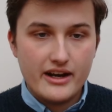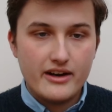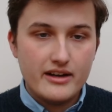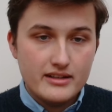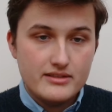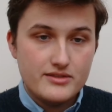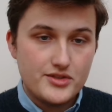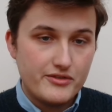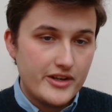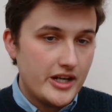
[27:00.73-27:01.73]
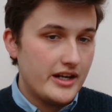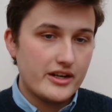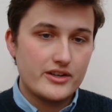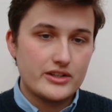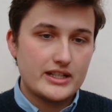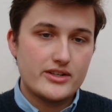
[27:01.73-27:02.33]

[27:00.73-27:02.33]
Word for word: era, so very early